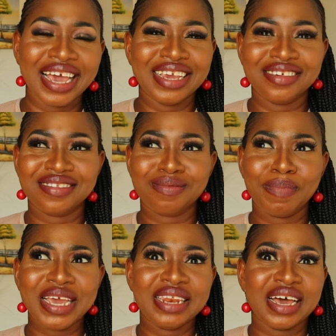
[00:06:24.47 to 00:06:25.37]
I
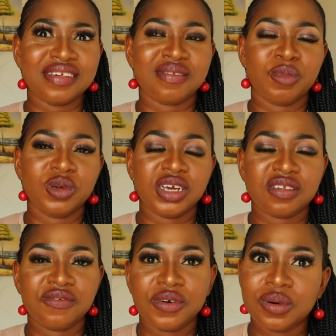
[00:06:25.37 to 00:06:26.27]
spend as much
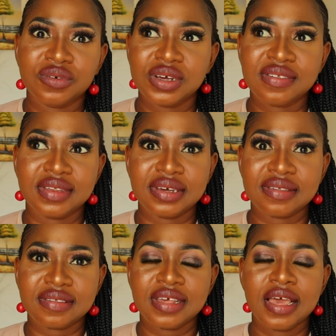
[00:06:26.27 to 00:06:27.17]
as 400
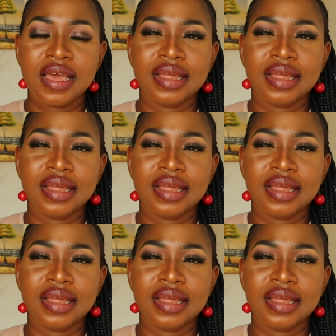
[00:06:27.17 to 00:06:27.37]
cedis.